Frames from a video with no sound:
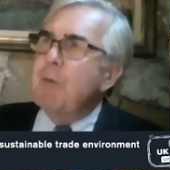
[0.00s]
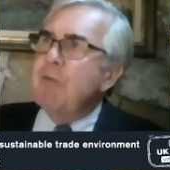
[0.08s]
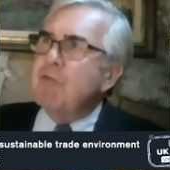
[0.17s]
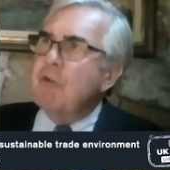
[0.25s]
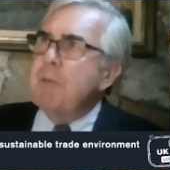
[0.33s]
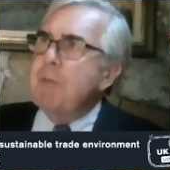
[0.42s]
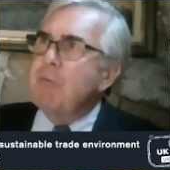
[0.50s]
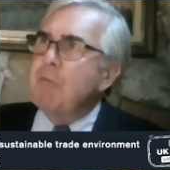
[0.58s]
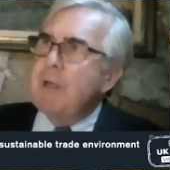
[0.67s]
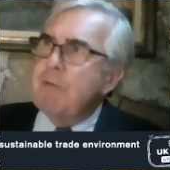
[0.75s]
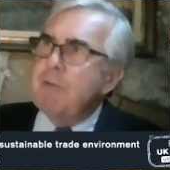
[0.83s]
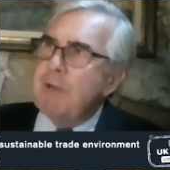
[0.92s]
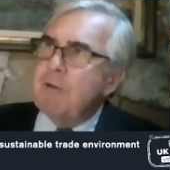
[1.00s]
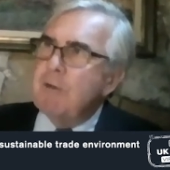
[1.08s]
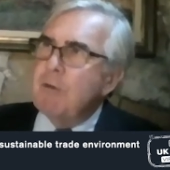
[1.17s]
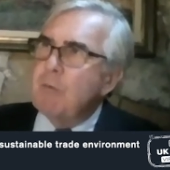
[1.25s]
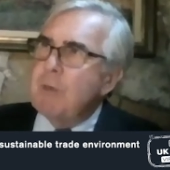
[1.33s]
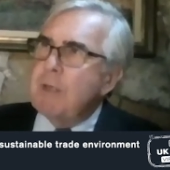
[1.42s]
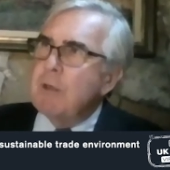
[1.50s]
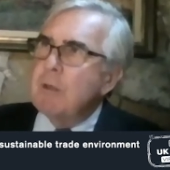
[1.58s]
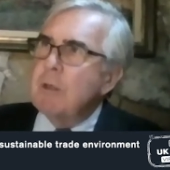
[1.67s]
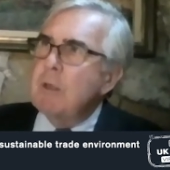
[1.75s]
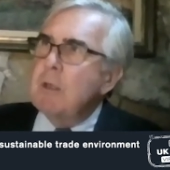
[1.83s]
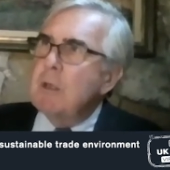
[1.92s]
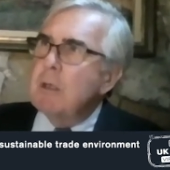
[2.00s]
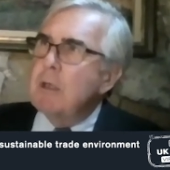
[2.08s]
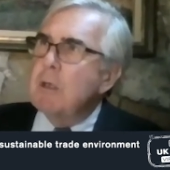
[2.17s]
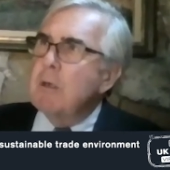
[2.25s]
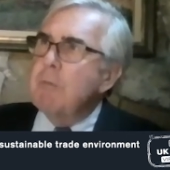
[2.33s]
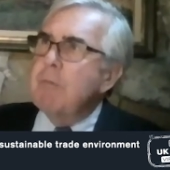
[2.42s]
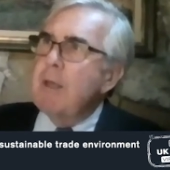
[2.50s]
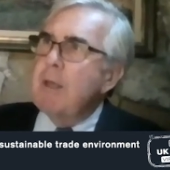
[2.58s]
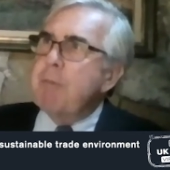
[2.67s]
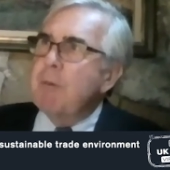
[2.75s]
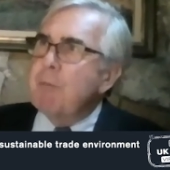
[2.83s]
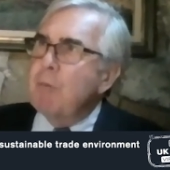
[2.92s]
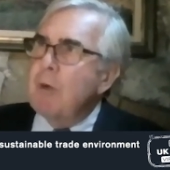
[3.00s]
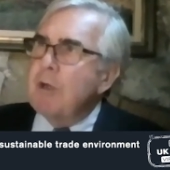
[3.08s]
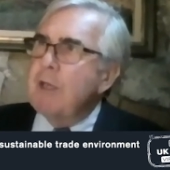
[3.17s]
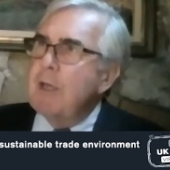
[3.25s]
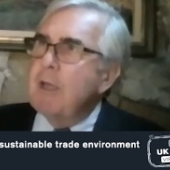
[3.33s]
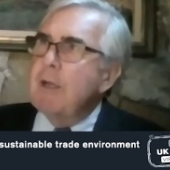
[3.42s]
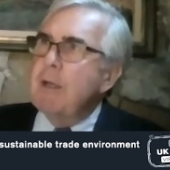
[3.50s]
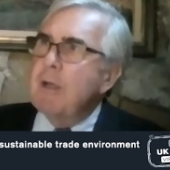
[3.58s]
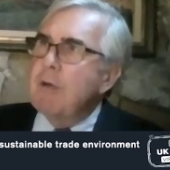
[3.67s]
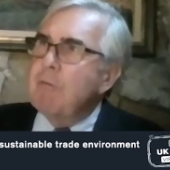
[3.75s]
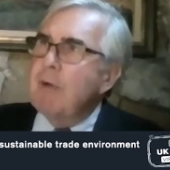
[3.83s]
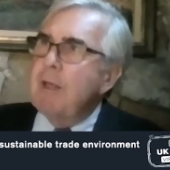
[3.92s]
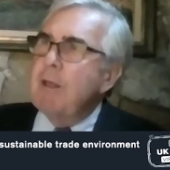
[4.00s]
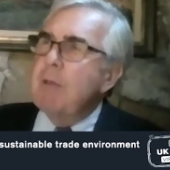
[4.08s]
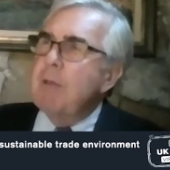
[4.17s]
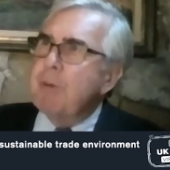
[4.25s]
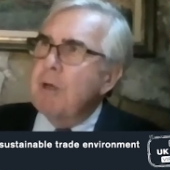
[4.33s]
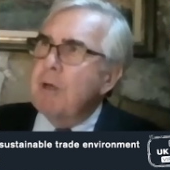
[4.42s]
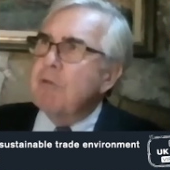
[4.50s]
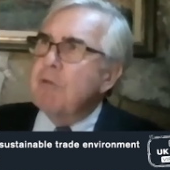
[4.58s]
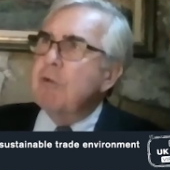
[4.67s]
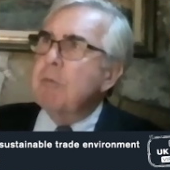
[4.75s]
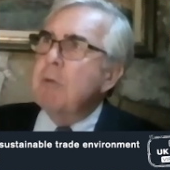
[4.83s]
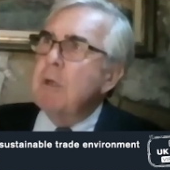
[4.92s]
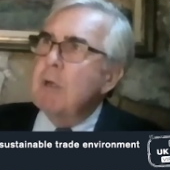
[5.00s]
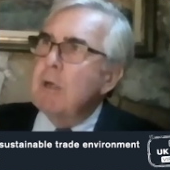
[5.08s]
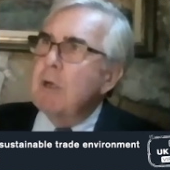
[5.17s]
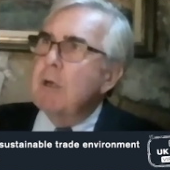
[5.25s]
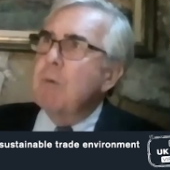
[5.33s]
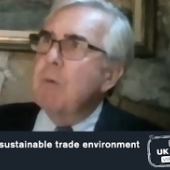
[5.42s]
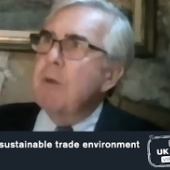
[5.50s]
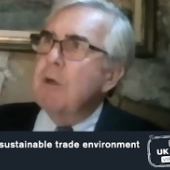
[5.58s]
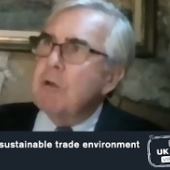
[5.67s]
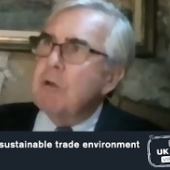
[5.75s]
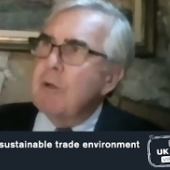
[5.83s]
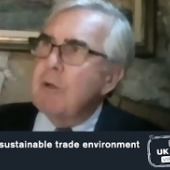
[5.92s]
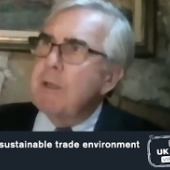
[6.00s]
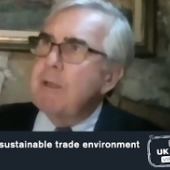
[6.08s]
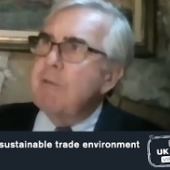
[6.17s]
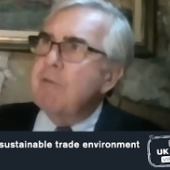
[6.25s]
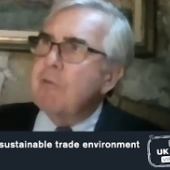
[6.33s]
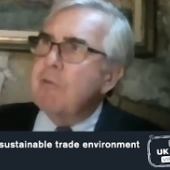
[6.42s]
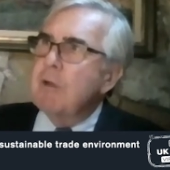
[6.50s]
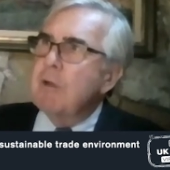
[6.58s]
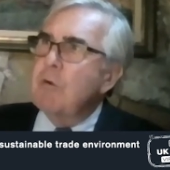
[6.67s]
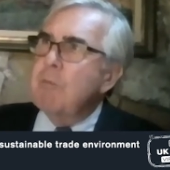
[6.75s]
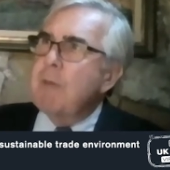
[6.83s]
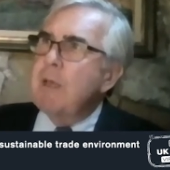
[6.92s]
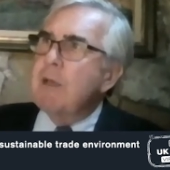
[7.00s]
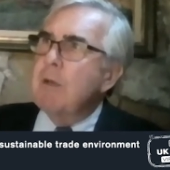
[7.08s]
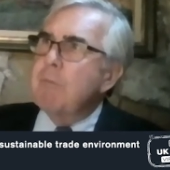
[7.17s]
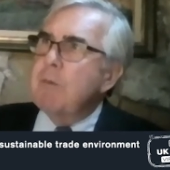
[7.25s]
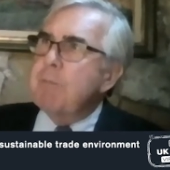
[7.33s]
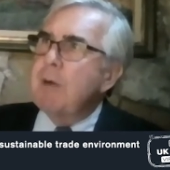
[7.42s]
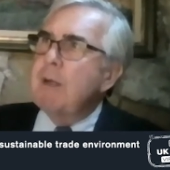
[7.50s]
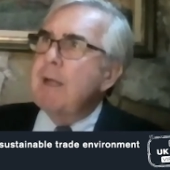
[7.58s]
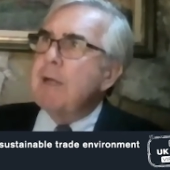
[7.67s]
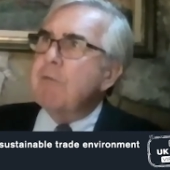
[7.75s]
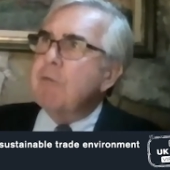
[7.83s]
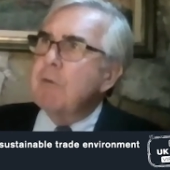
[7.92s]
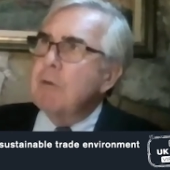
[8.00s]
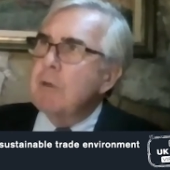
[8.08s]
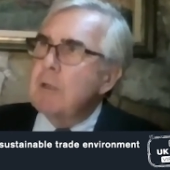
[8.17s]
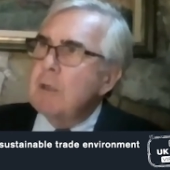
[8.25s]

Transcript: We shouldn't be reinventing the wheel, but working in partnership with our colleagues who make up the bilateral